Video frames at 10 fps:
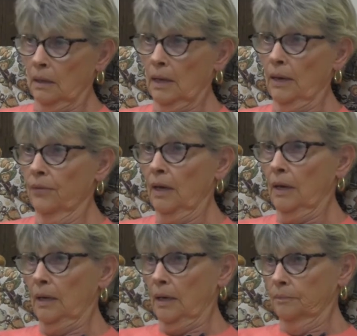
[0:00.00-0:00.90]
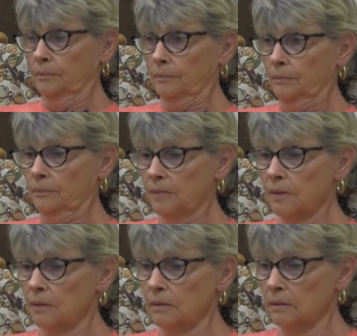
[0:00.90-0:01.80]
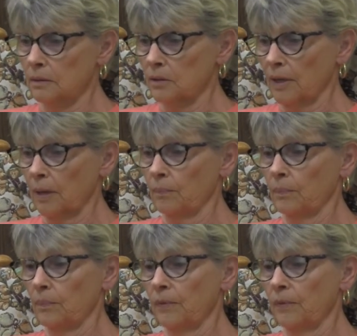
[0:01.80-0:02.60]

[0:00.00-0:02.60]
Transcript: And they, so they,